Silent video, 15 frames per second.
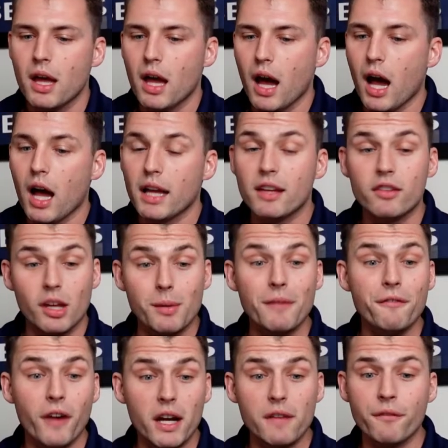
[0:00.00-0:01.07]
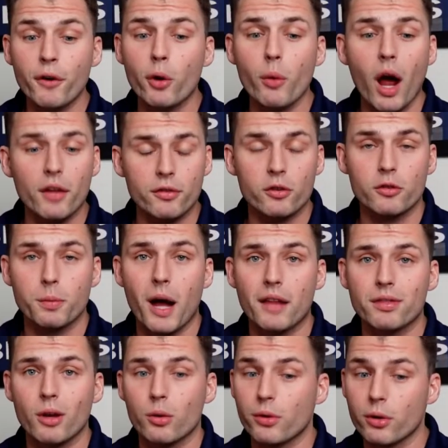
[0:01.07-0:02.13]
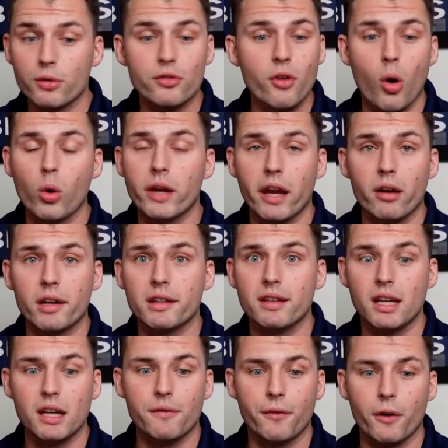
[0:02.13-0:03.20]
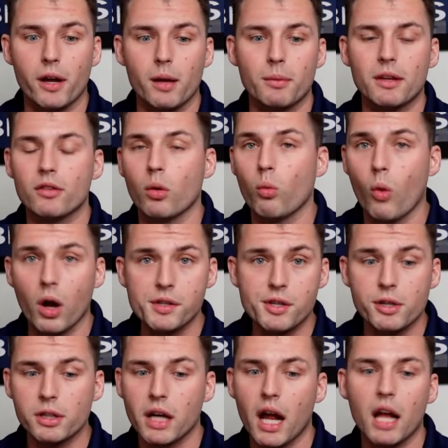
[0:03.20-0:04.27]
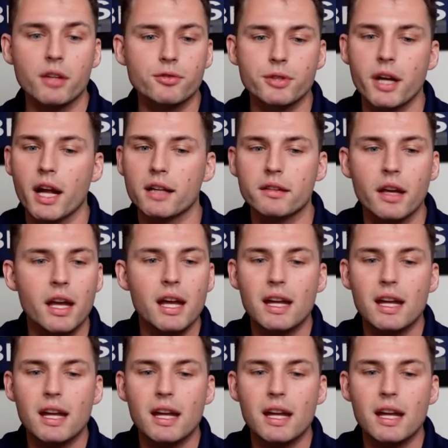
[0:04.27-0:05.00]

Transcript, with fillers: Uh, he's going to be fighting for a roster spot, though. There's no guaranteed for him. He's a one-year contract.